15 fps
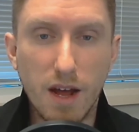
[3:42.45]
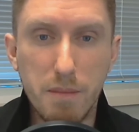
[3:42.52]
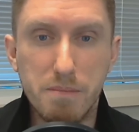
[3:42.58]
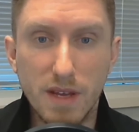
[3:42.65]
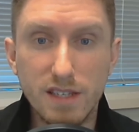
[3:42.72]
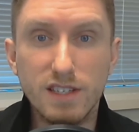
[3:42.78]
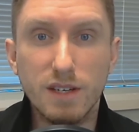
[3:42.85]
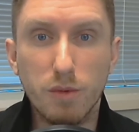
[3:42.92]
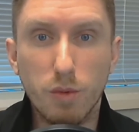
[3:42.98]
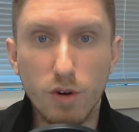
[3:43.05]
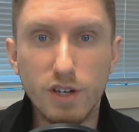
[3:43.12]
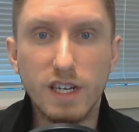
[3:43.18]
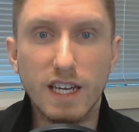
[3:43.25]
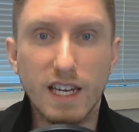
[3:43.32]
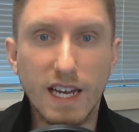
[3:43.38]
I'm busy
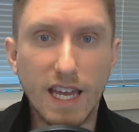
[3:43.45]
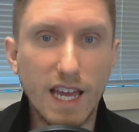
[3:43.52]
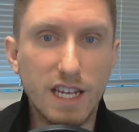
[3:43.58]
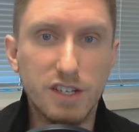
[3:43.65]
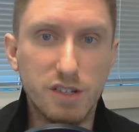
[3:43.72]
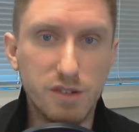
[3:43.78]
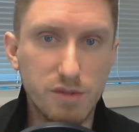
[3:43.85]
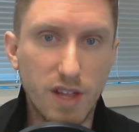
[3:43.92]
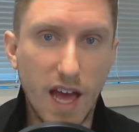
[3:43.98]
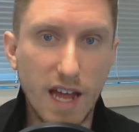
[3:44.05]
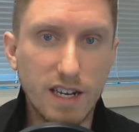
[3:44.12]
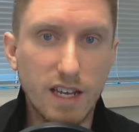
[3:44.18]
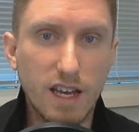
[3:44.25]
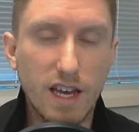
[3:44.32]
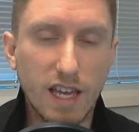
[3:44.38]
working. I can't do
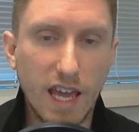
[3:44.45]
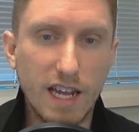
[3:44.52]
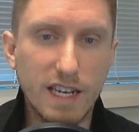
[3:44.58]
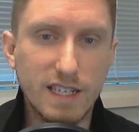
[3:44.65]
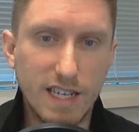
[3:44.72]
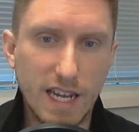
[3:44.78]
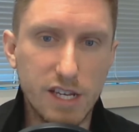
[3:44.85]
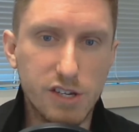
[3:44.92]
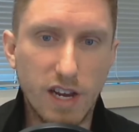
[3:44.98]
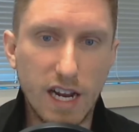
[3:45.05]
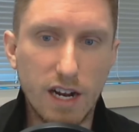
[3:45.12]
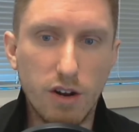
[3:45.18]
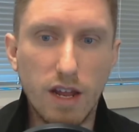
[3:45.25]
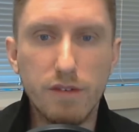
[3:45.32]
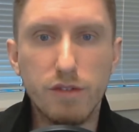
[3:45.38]
that. I can't day
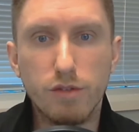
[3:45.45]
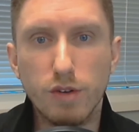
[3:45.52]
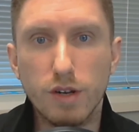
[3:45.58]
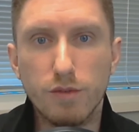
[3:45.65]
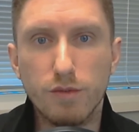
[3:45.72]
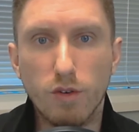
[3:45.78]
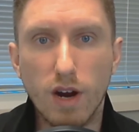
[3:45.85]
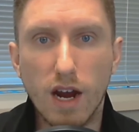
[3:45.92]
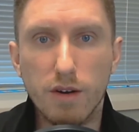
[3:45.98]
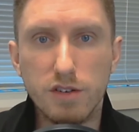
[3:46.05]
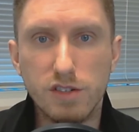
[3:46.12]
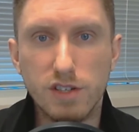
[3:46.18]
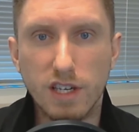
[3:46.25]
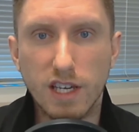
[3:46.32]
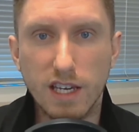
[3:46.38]
trade. I don't have 3 to 4
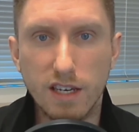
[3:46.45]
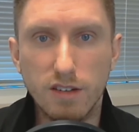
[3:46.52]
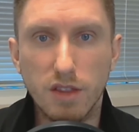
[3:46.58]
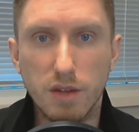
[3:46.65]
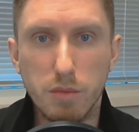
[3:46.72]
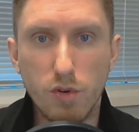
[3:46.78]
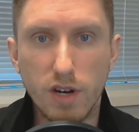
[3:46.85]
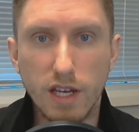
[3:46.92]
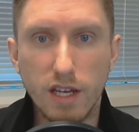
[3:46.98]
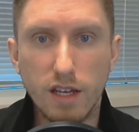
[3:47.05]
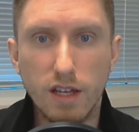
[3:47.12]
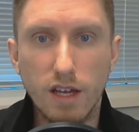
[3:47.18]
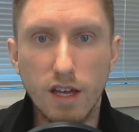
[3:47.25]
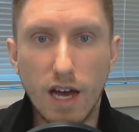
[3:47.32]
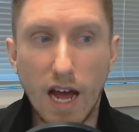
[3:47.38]
hours to kill in the morning.
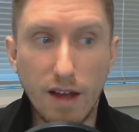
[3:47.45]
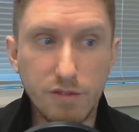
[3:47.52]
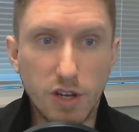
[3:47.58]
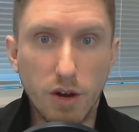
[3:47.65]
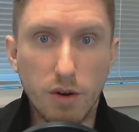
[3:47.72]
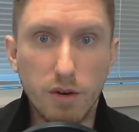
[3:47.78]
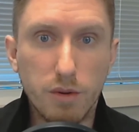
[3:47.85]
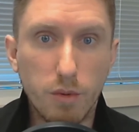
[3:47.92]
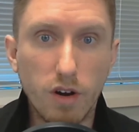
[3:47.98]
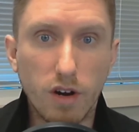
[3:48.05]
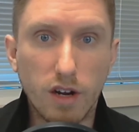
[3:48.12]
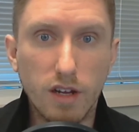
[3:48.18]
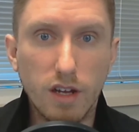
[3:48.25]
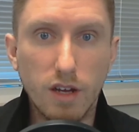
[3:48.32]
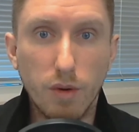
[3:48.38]
I have to go to
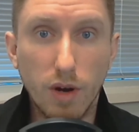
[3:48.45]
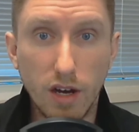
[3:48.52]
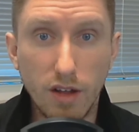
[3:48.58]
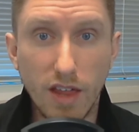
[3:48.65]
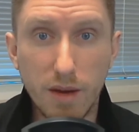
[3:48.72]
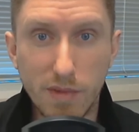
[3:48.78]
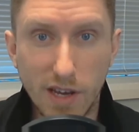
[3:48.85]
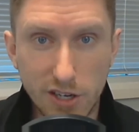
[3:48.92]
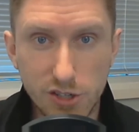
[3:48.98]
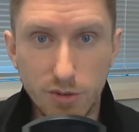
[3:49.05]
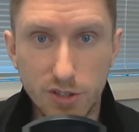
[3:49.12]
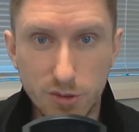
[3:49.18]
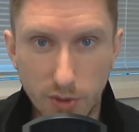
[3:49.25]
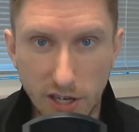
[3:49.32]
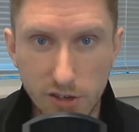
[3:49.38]
work. Well, that makes
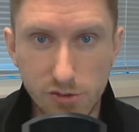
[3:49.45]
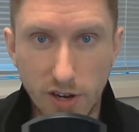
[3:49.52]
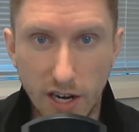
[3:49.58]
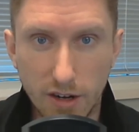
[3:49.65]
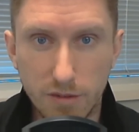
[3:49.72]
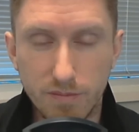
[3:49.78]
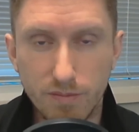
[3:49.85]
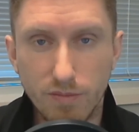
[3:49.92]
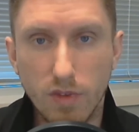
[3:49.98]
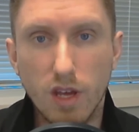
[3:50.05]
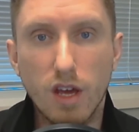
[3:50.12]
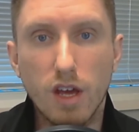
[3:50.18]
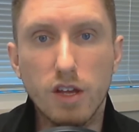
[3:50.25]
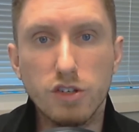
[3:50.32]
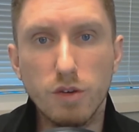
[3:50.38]
you a swing trader.
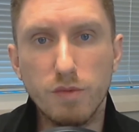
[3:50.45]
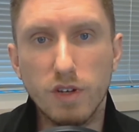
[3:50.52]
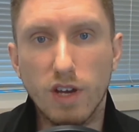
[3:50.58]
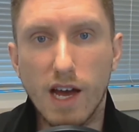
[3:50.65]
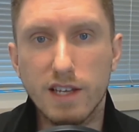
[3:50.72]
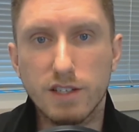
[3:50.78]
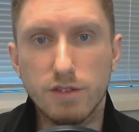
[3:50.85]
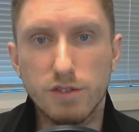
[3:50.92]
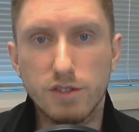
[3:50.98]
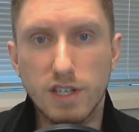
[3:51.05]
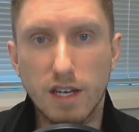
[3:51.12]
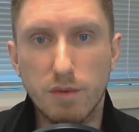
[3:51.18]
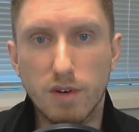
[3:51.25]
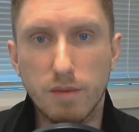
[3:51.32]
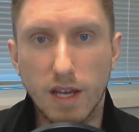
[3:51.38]
So hopefully you guys
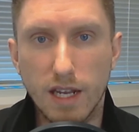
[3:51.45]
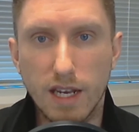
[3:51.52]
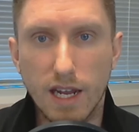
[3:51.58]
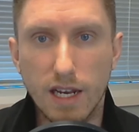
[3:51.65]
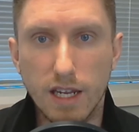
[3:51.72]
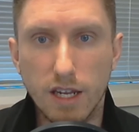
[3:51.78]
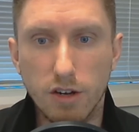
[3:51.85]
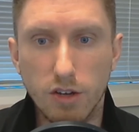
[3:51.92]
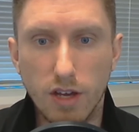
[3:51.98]
understand what I'm getting at here.